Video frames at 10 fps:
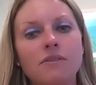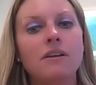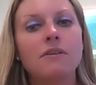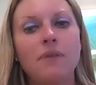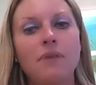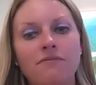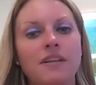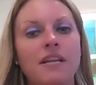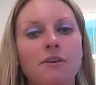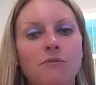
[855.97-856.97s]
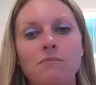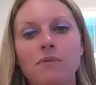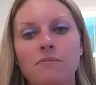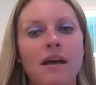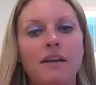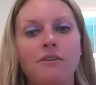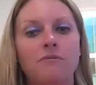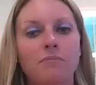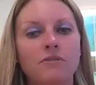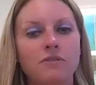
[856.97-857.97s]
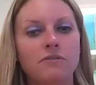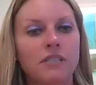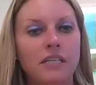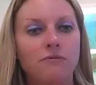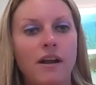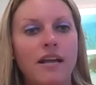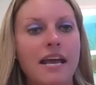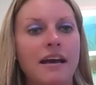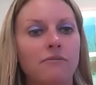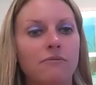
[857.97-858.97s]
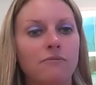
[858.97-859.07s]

going to benefit anyone but my own personal need right now,